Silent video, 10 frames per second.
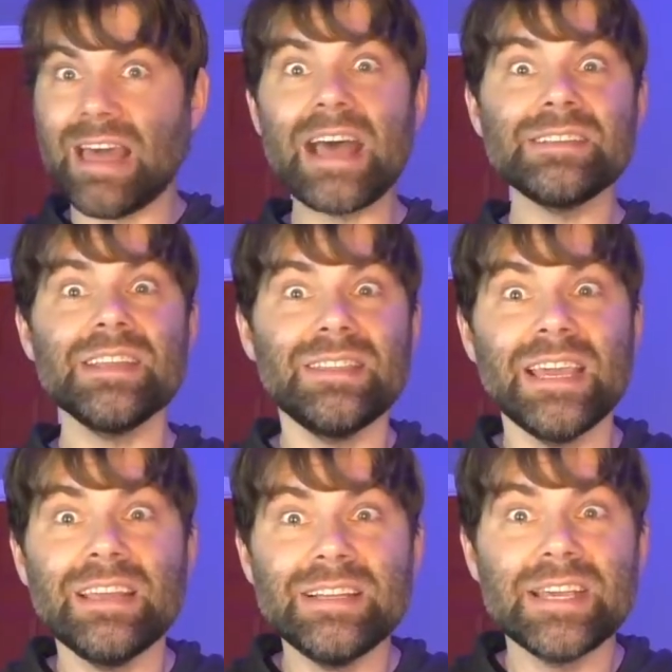that's the
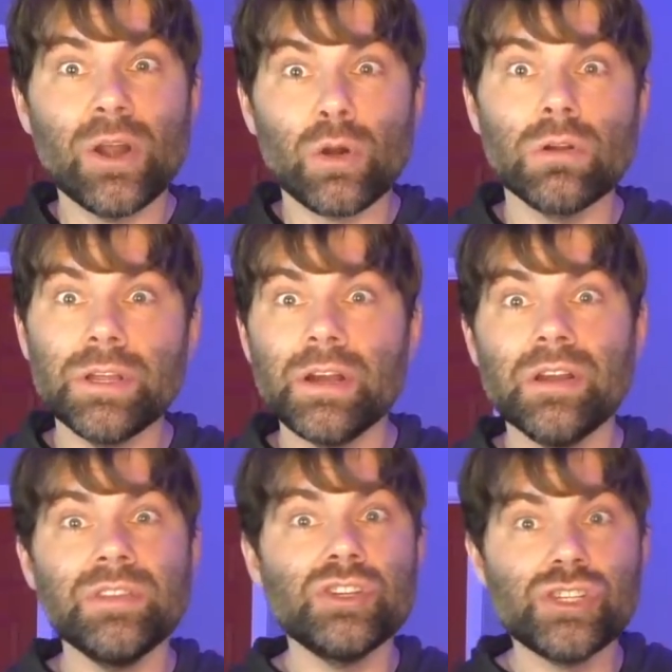thing they did earlier in the